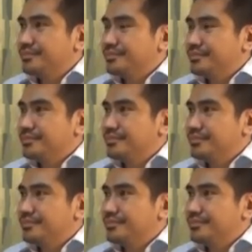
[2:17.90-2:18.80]

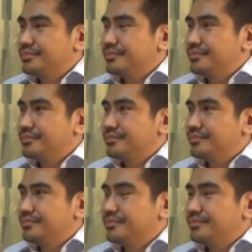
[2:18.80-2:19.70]

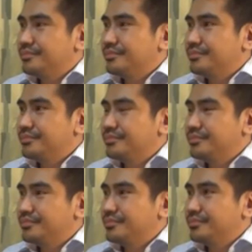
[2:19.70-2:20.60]

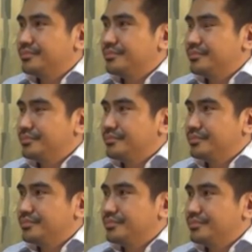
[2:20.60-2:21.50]

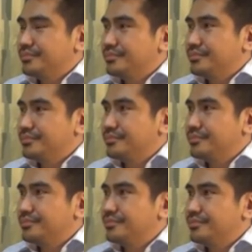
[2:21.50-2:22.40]

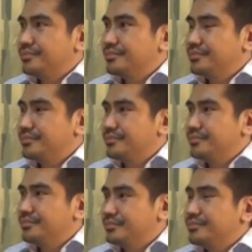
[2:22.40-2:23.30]

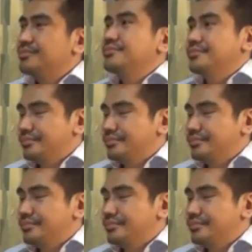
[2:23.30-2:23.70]
(not speaking)